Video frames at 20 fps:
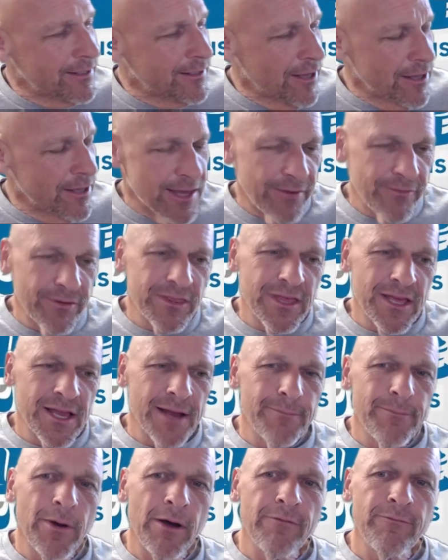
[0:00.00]
he does everything
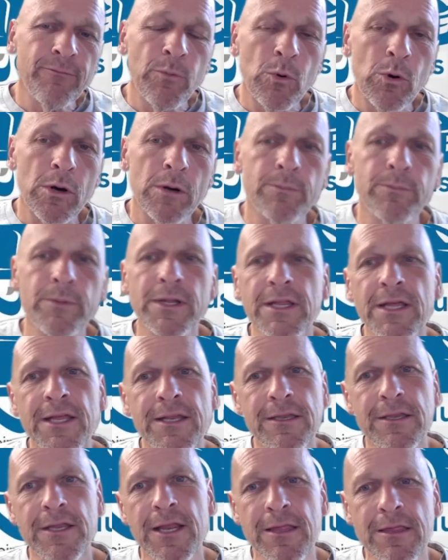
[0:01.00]
above board, but
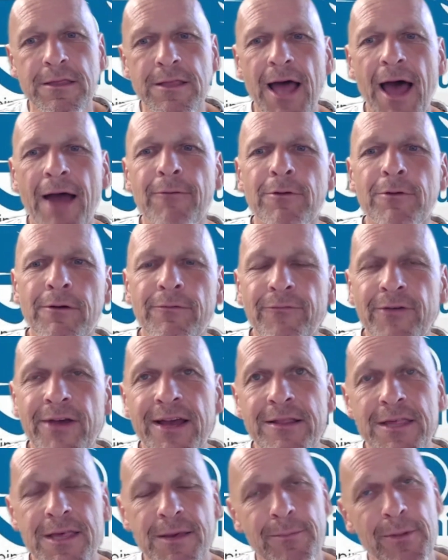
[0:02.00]
it's not real
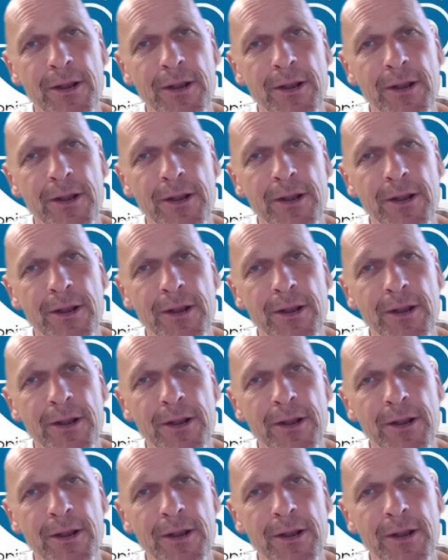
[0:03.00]
fancy.